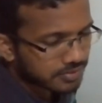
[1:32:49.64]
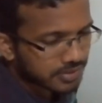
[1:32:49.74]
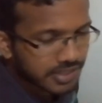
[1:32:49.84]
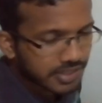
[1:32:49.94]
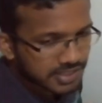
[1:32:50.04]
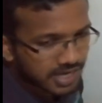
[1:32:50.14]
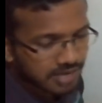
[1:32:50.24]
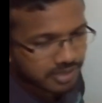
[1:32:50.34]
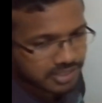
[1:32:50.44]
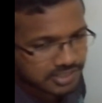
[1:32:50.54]
The reason I
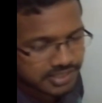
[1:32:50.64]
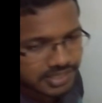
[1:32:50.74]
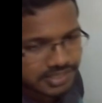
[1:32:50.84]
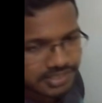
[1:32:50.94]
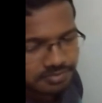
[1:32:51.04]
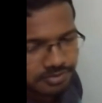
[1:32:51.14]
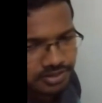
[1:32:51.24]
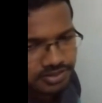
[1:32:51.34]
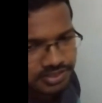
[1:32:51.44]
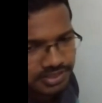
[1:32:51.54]
mentioned that is
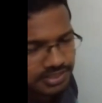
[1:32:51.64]
because this